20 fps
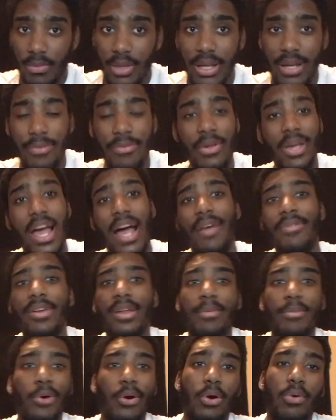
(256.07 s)
if you have
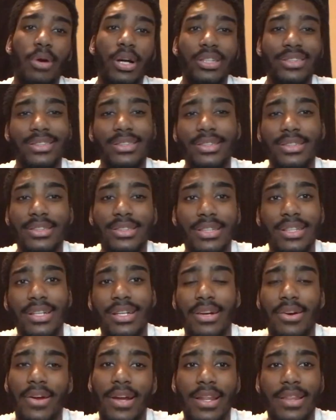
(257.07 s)
any more questions
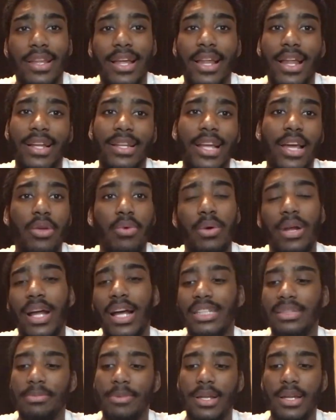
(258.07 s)
or anything like that, you wanna
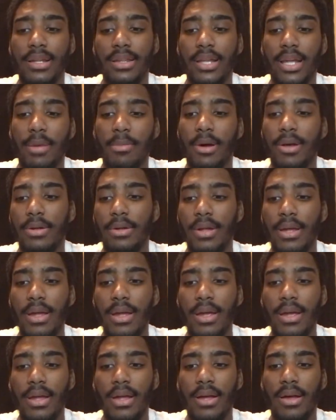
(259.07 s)
ask me anything about
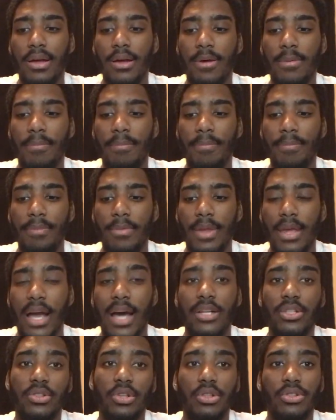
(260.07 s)

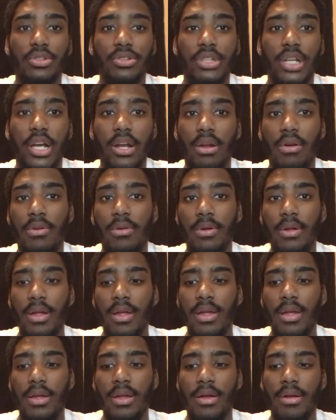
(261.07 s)
how to start your channel,
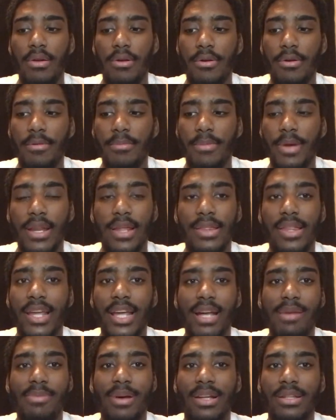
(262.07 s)

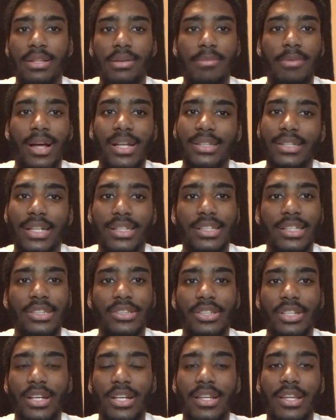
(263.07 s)
anything about the
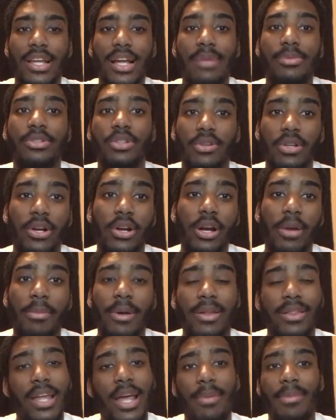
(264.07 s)
monetization, anything, I'm still learning
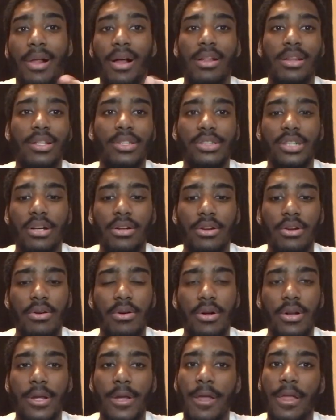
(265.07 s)
about that, but I'll let y'all know
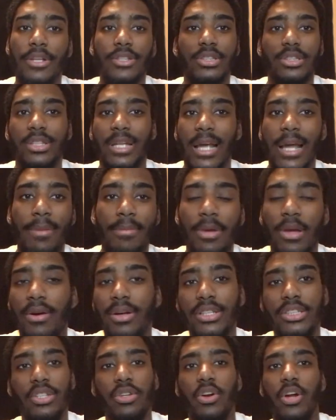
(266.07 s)
on it. Just DM me
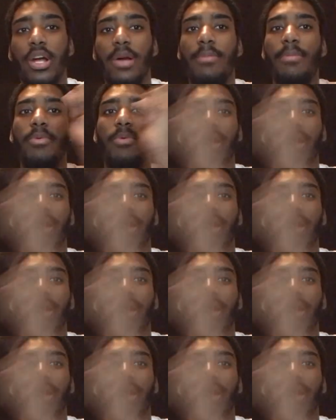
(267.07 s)
on Instagram